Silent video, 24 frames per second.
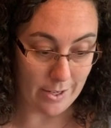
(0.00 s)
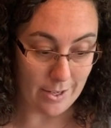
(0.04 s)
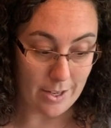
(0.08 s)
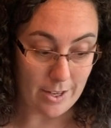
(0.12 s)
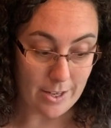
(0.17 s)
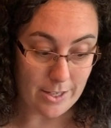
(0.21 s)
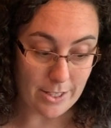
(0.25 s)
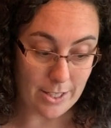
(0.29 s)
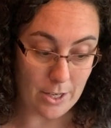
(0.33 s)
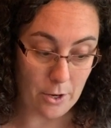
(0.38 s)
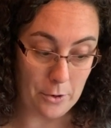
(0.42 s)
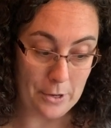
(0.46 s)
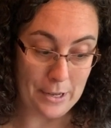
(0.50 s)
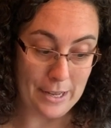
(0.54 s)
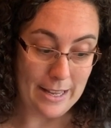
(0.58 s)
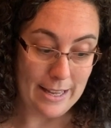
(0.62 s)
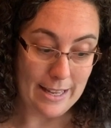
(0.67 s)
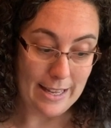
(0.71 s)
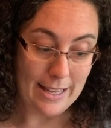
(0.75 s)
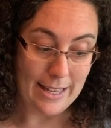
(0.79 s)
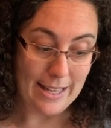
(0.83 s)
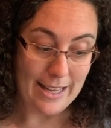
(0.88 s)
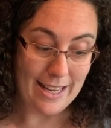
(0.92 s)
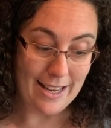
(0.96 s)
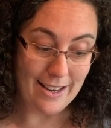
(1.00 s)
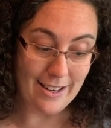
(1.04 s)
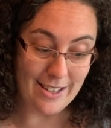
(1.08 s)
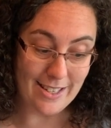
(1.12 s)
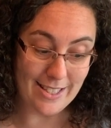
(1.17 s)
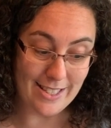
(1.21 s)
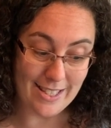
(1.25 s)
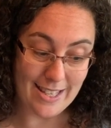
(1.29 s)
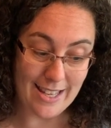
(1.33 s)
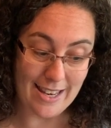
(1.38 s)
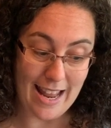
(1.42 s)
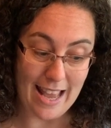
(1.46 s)
So here's
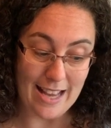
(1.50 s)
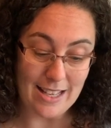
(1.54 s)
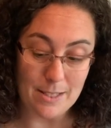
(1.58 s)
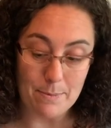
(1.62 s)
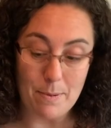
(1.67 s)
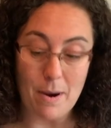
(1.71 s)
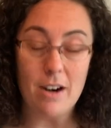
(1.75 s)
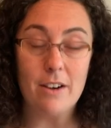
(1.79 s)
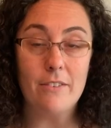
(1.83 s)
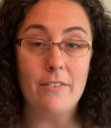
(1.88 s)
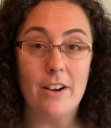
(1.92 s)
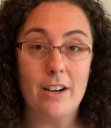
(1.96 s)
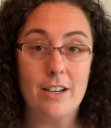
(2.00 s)
the next part of our